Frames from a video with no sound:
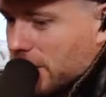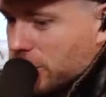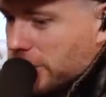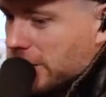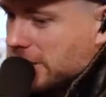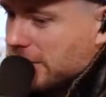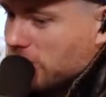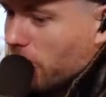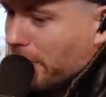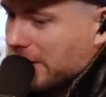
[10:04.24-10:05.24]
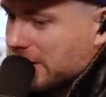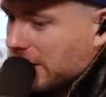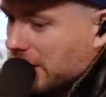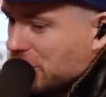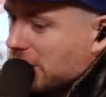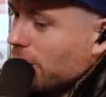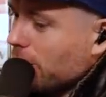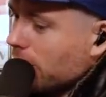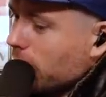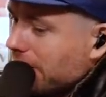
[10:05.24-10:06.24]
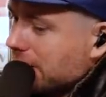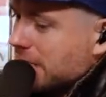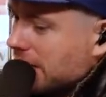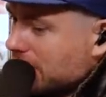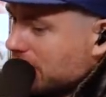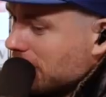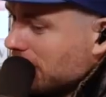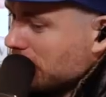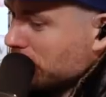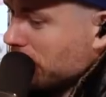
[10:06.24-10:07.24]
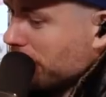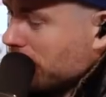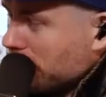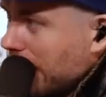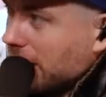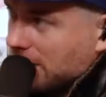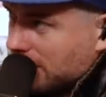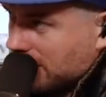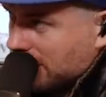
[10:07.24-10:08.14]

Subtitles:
She says, let's go backstage. Now backstage is only for the band.